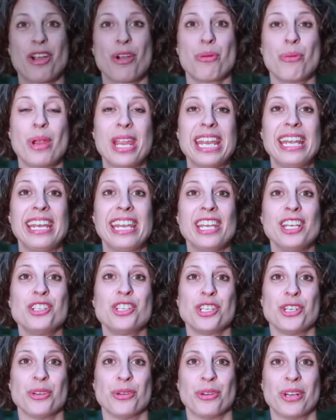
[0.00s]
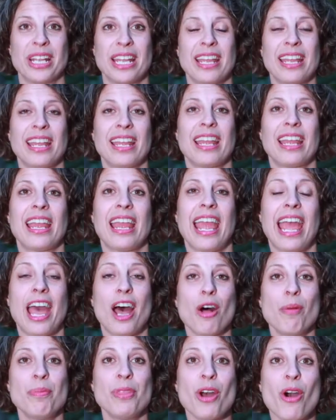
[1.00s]
We need you.
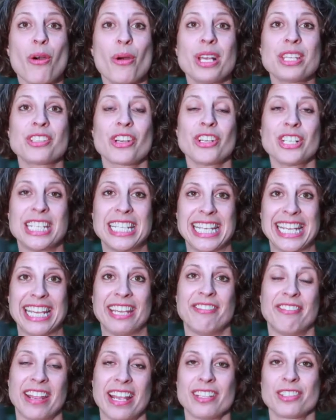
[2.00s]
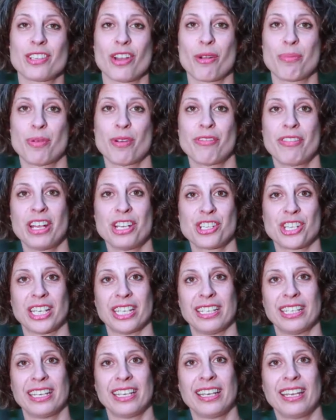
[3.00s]
Help the OSRT advance our
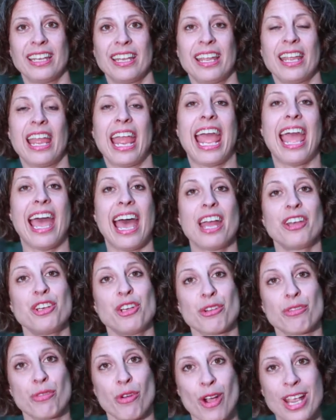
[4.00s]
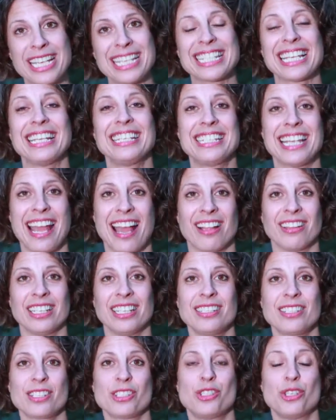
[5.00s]
profession. Add your voice and
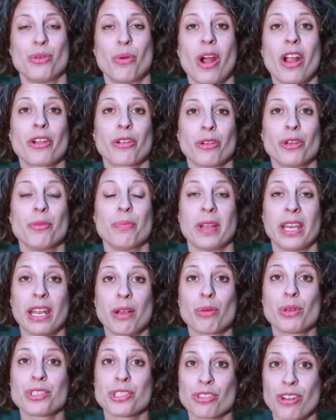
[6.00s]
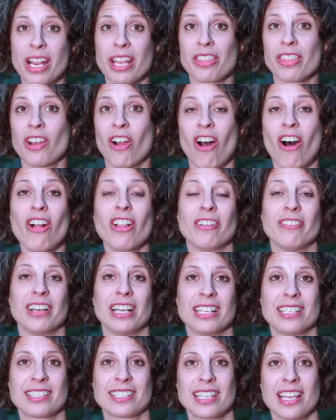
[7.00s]
talents to our group and it will strengthen all of
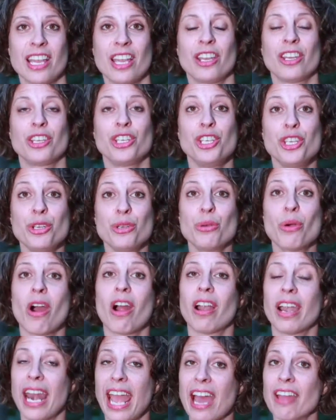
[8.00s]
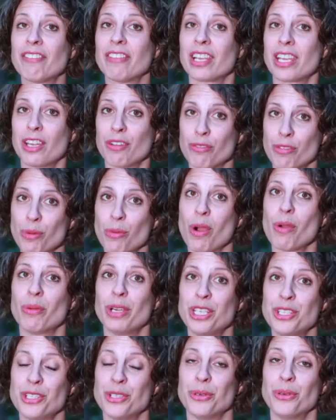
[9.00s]
us. You are an advocate for what
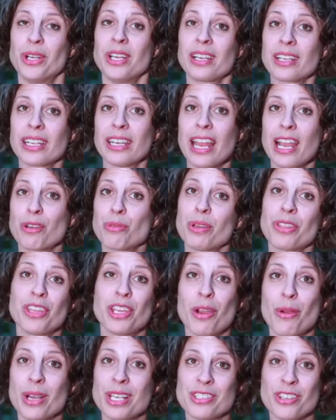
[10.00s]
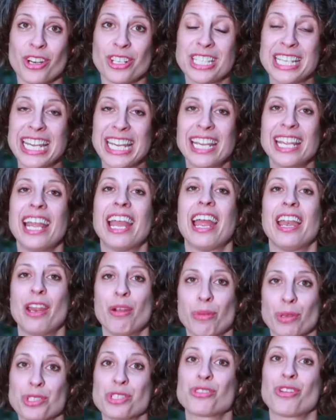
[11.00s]
we do. Connect with the OSRT and
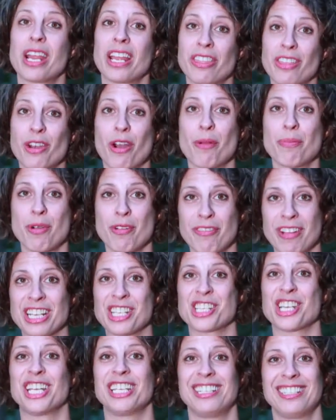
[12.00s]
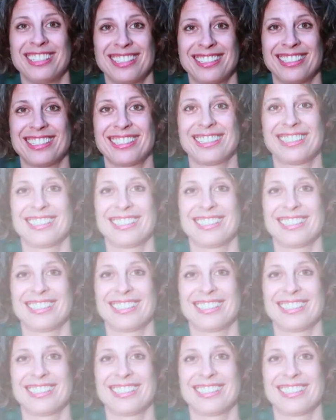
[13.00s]
it will strengthen our profession.